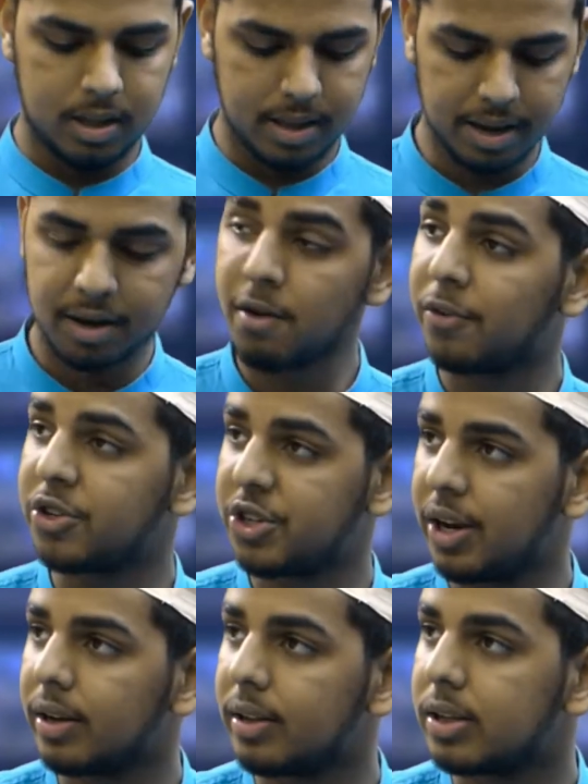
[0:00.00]
Thank you for
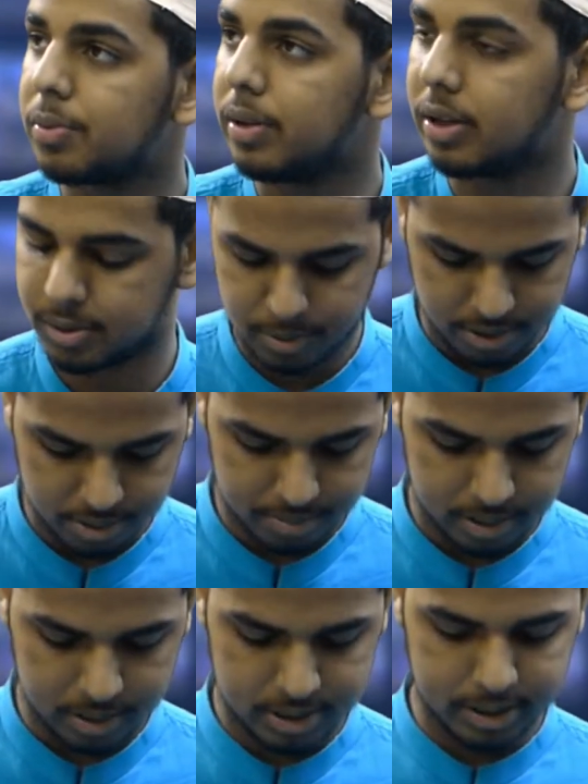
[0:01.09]
sharing this with us, Brother
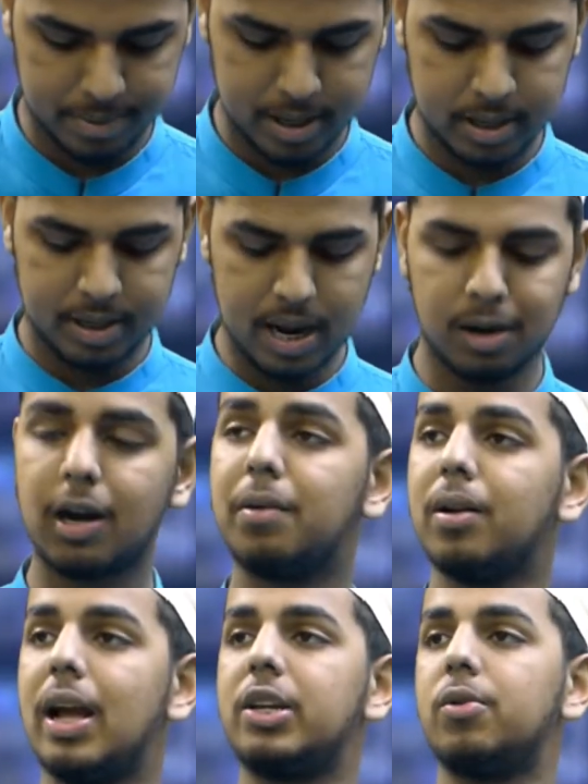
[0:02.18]
Samir. Now I
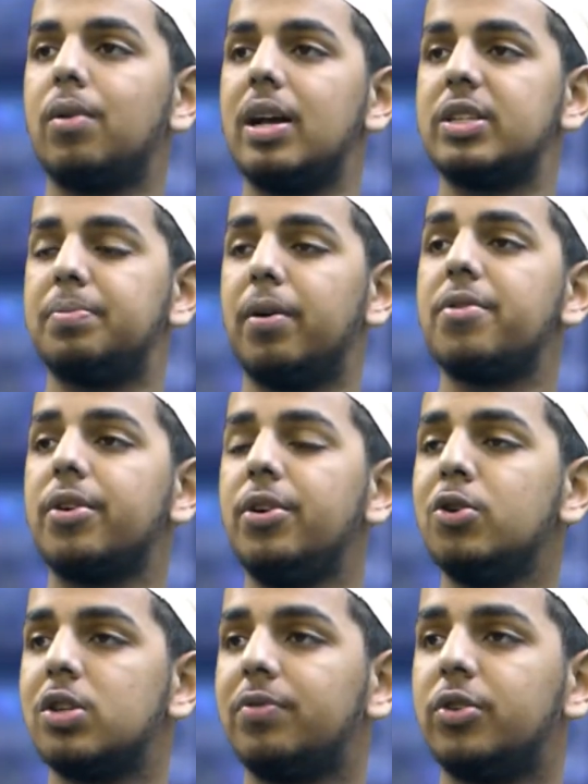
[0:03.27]
would like to ask Brother
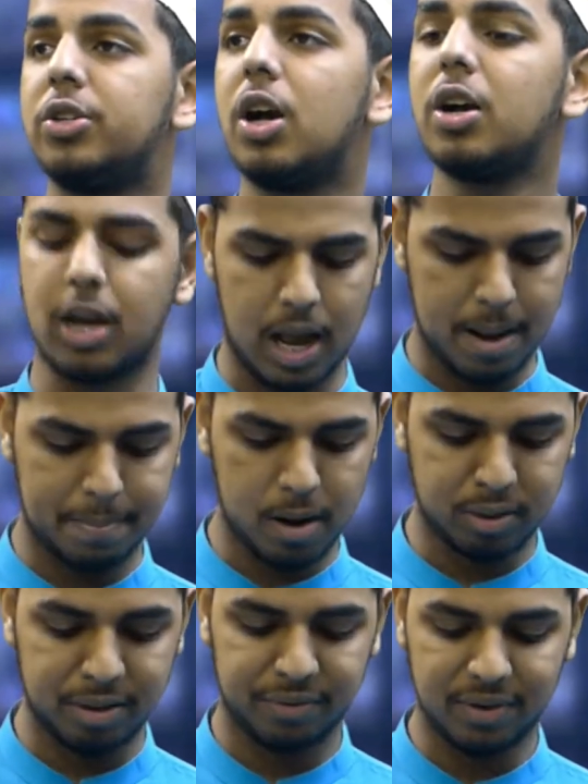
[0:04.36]
Yusuf to talk
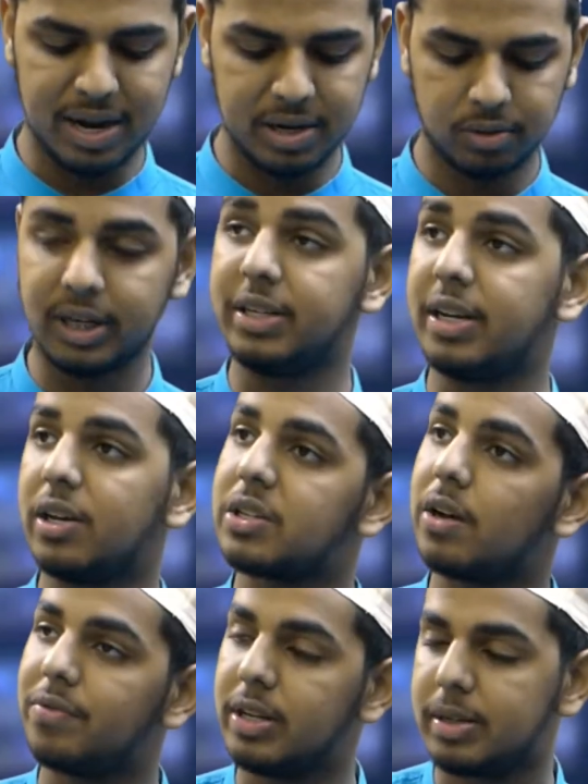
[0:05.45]
about the final details
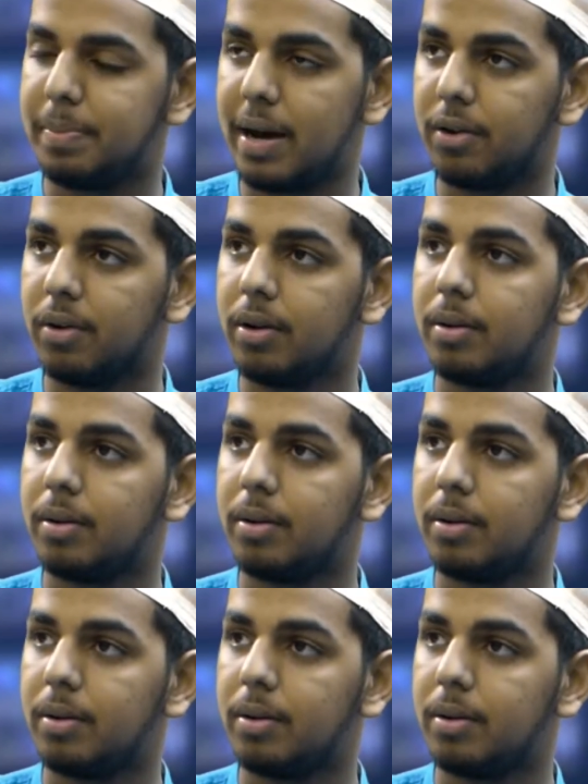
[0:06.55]
of this battle.